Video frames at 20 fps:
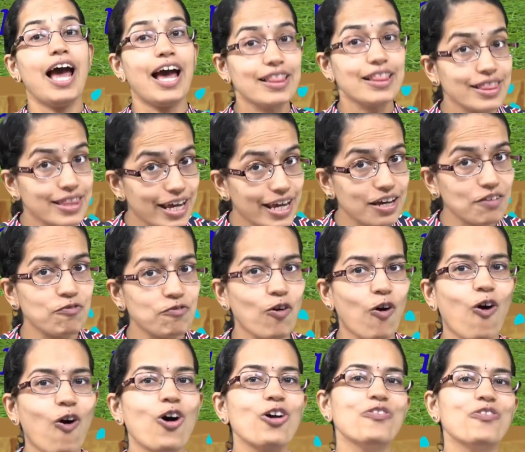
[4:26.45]
And
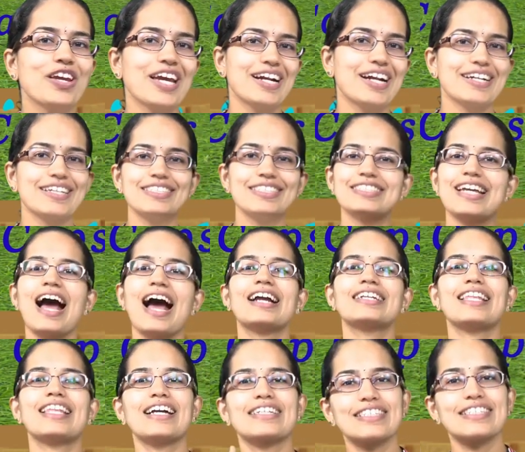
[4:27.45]
therefore, we
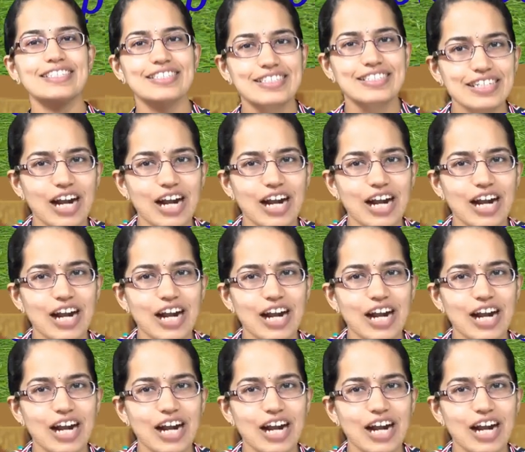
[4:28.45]
understand that this